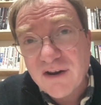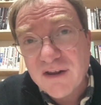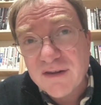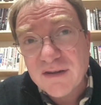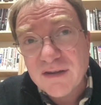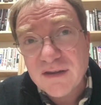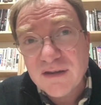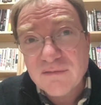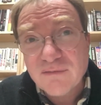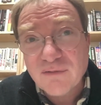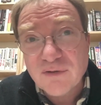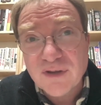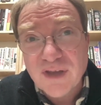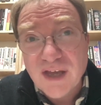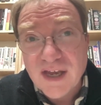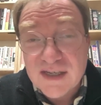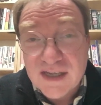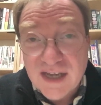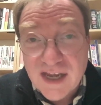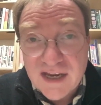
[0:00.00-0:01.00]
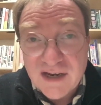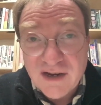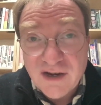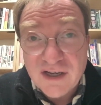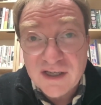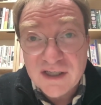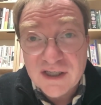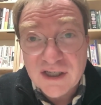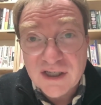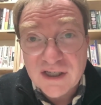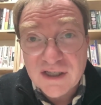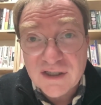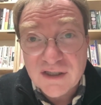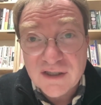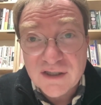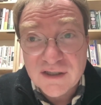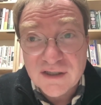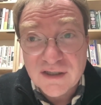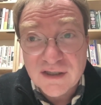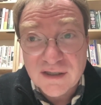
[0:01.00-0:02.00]
I think as AI
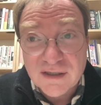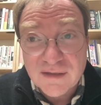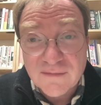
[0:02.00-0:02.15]
changes and